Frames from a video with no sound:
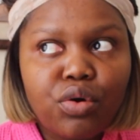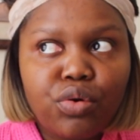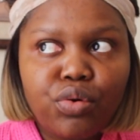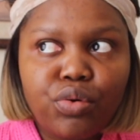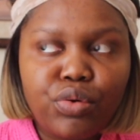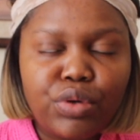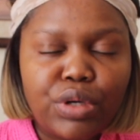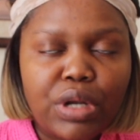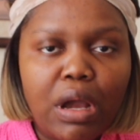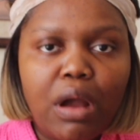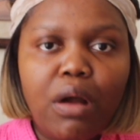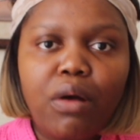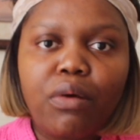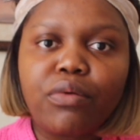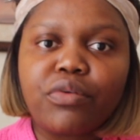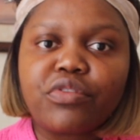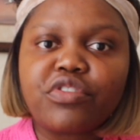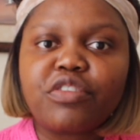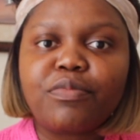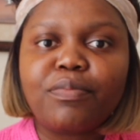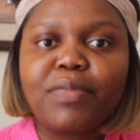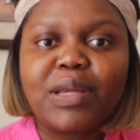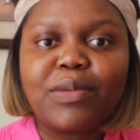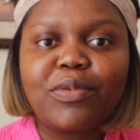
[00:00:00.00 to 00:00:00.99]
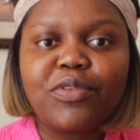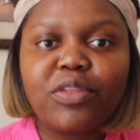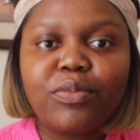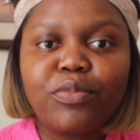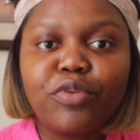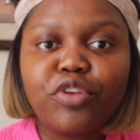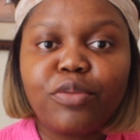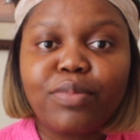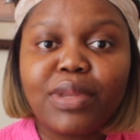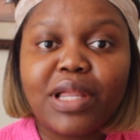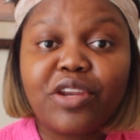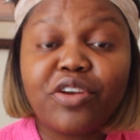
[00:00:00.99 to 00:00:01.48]
who knows, maybe the
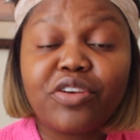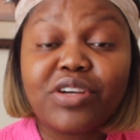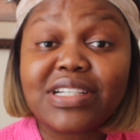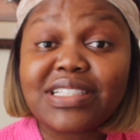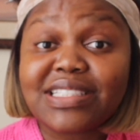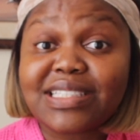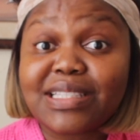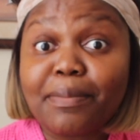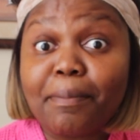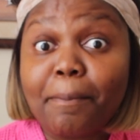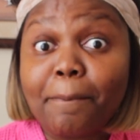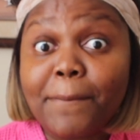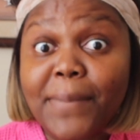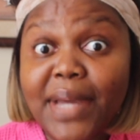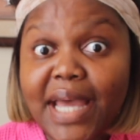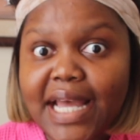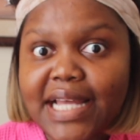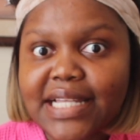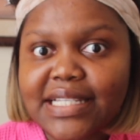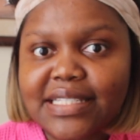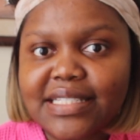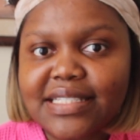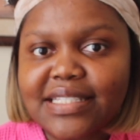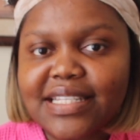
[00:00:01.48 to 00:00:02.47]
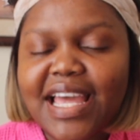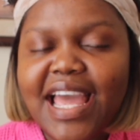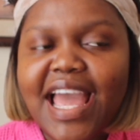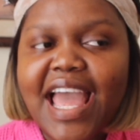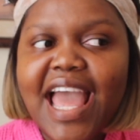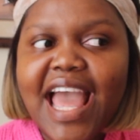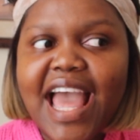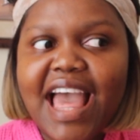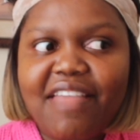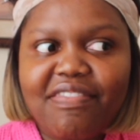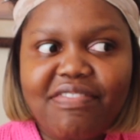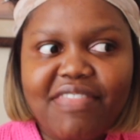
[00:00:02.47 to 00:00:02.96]
beauty blender is the best
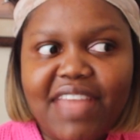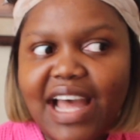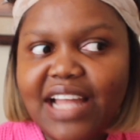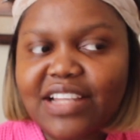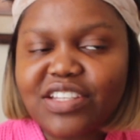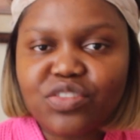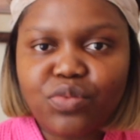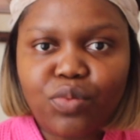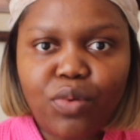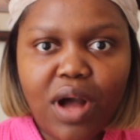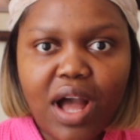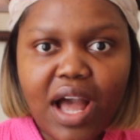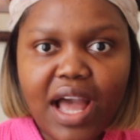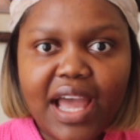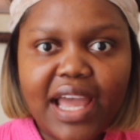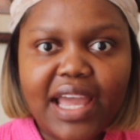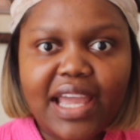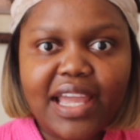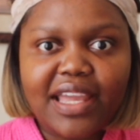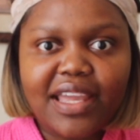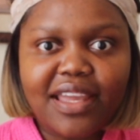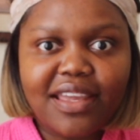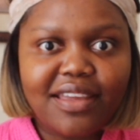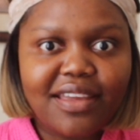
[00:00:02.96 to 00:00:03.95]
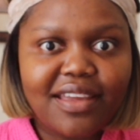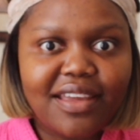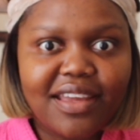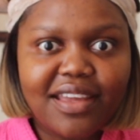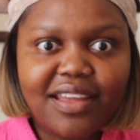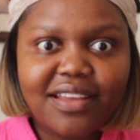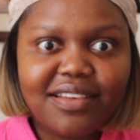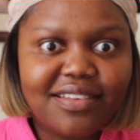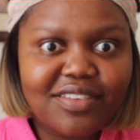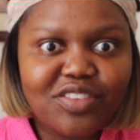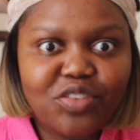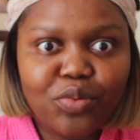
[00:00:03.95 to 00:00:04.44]
and that's why
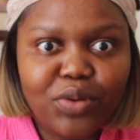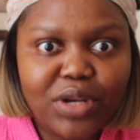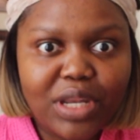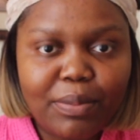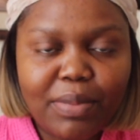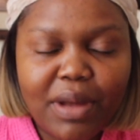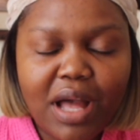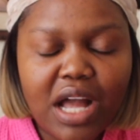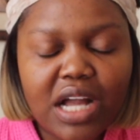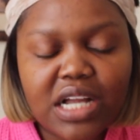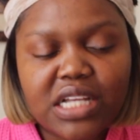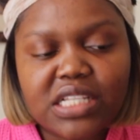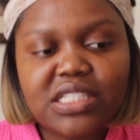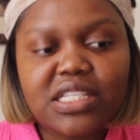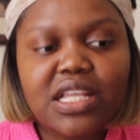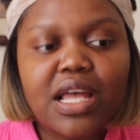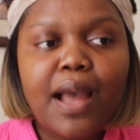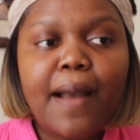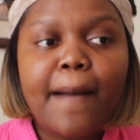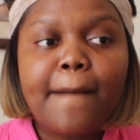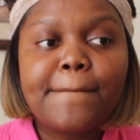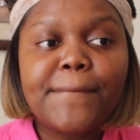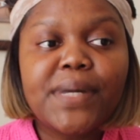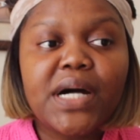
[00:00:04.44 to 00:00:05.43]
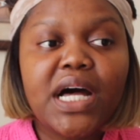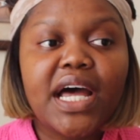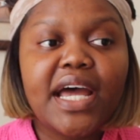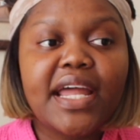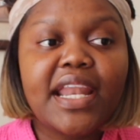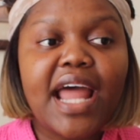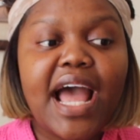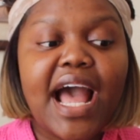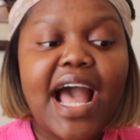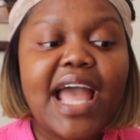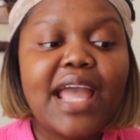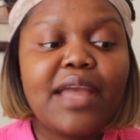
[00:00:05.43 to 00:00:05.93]
it's 20 bucks.
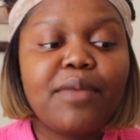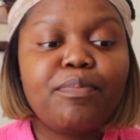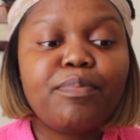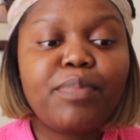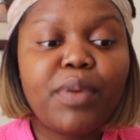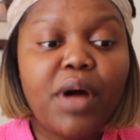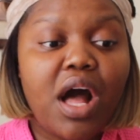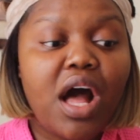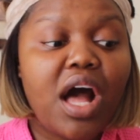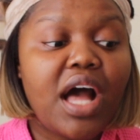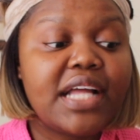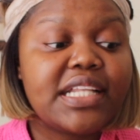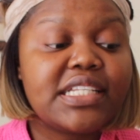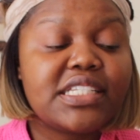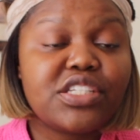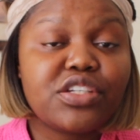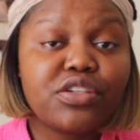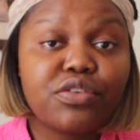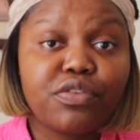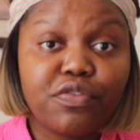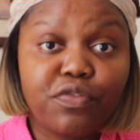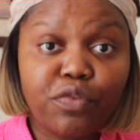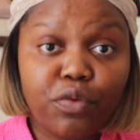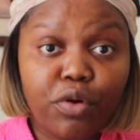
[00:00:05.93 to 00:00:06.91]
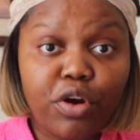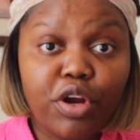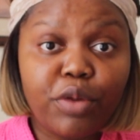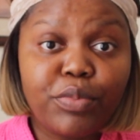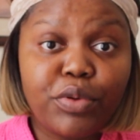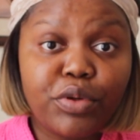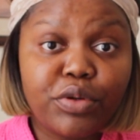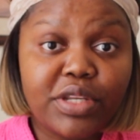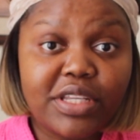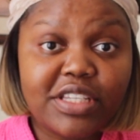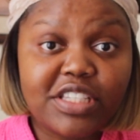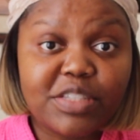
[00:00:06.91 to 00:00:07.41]
But I bought 4
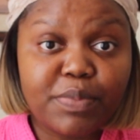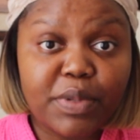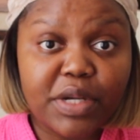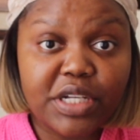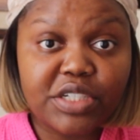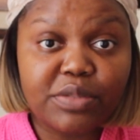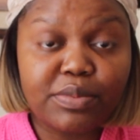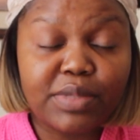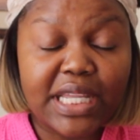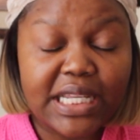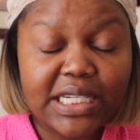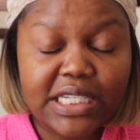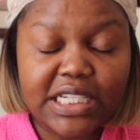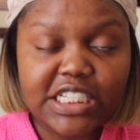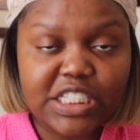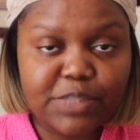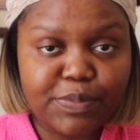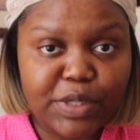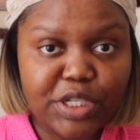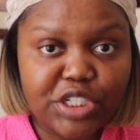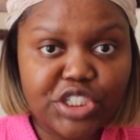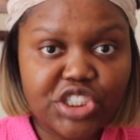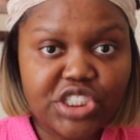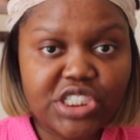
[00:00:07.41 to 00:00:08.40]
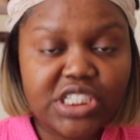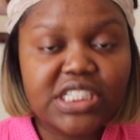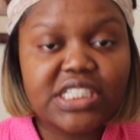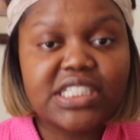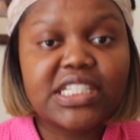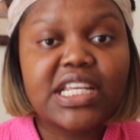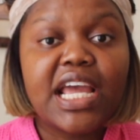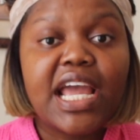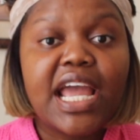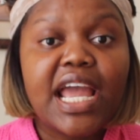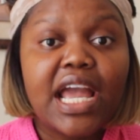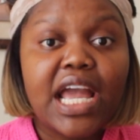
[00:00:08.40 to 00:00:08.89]
blending
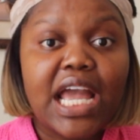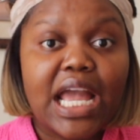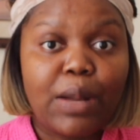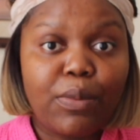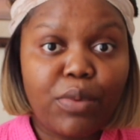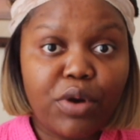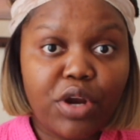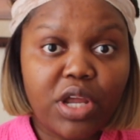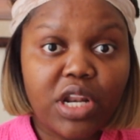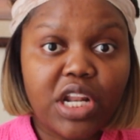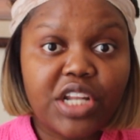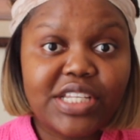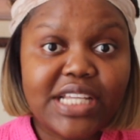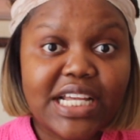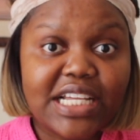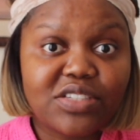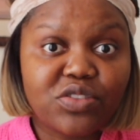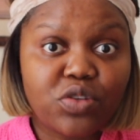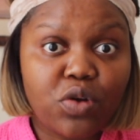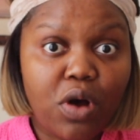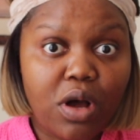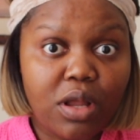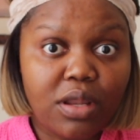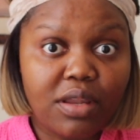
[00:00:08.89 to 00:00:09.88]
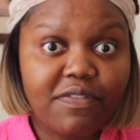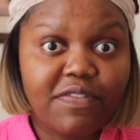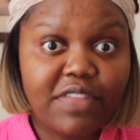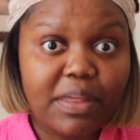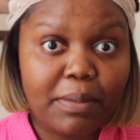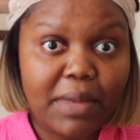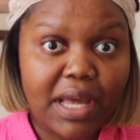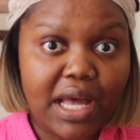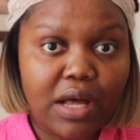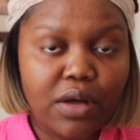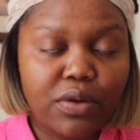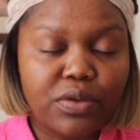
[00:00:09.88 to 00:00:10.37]
sponges and we're gonna test all of
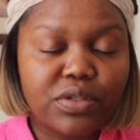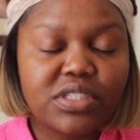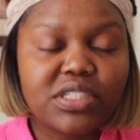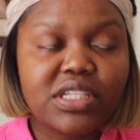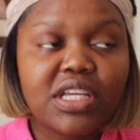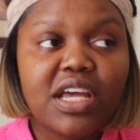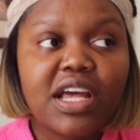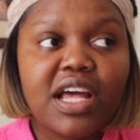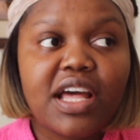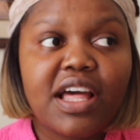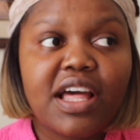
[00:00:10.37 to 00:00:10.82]
them out.